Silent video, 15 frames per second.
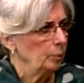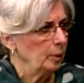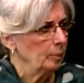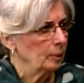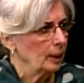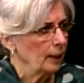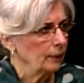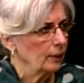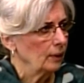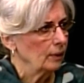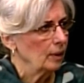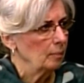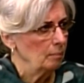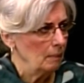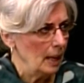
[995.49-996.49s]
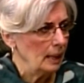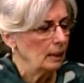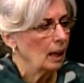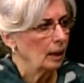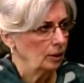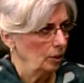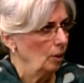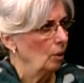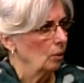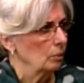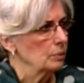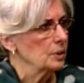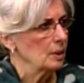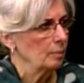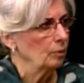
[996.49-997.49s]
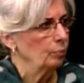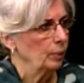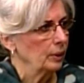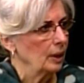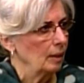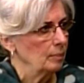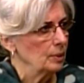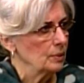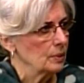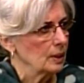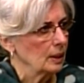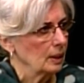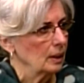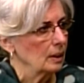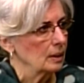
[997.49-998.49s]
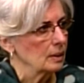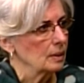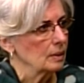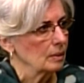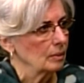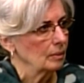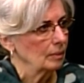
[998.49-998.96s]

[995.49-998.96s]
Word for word: people out there that may not know some of what that music is,